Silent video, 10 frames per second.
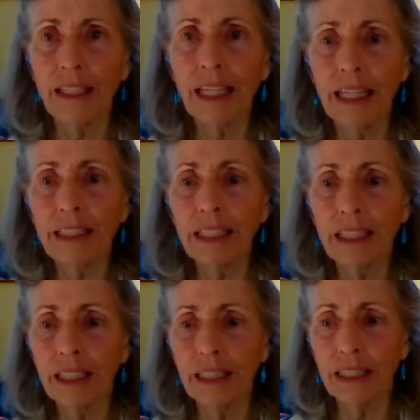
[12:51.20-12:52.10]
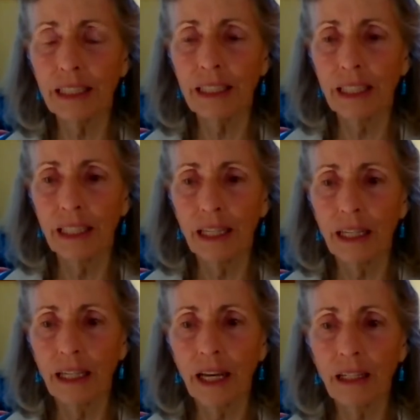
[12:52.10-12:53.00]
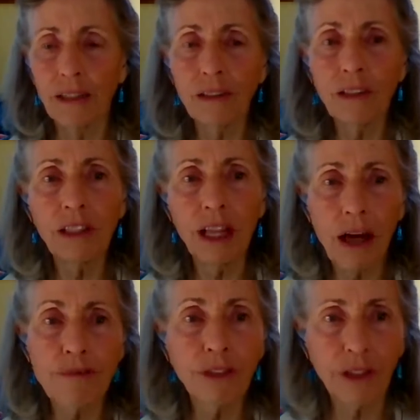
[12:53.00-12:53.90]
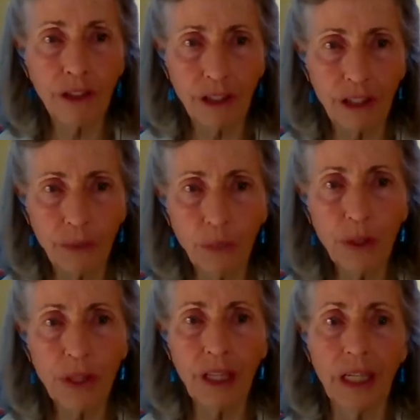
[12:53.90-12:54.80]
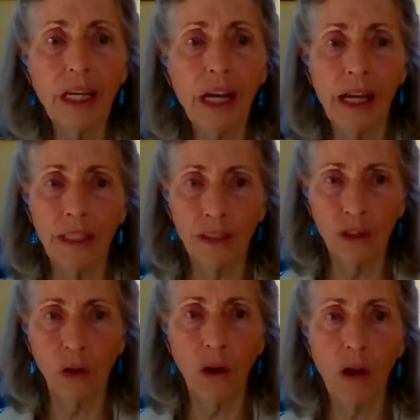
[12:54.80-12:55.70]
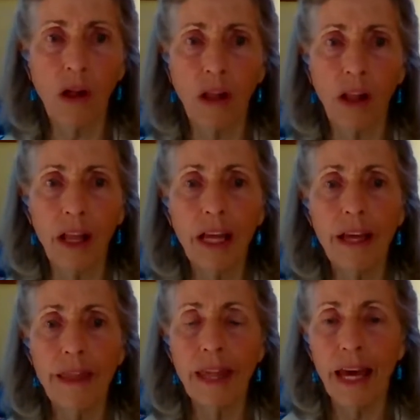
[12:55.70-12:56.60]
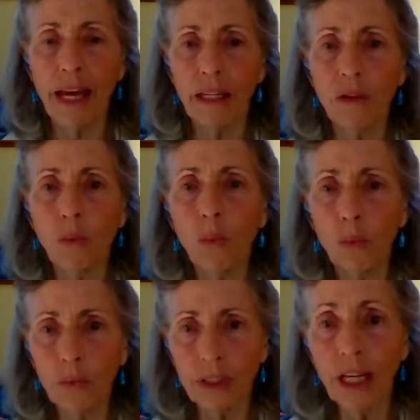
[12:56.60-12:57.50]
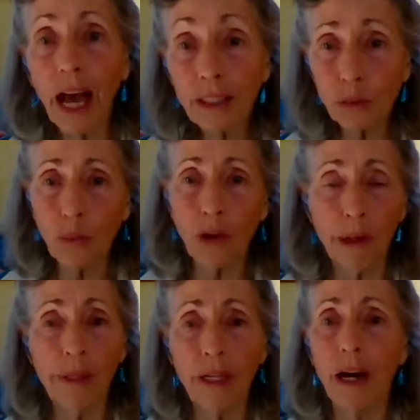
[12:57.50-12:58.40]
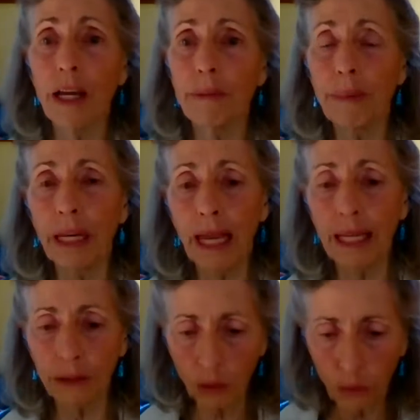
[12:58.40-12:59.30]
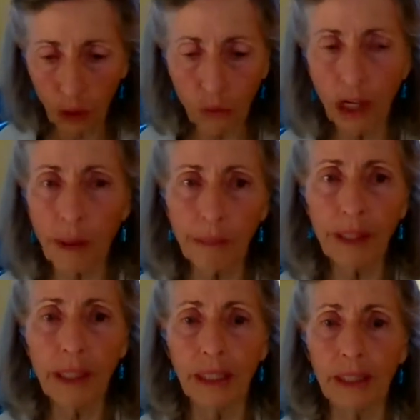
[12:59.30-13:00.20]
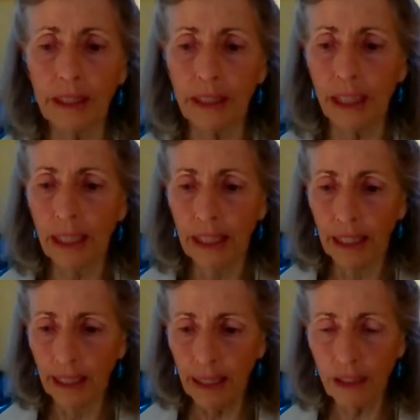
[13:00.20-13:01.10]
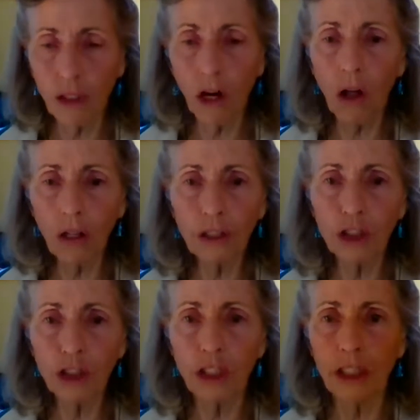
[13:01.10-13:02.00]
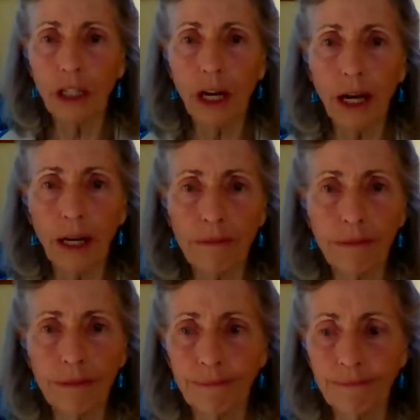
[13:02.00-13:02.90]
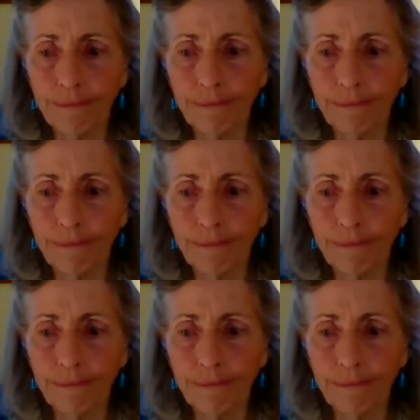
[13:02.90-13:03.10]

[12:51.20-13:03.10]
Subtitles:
latent lover within us all that does want to be kind, but has grown up in this culture of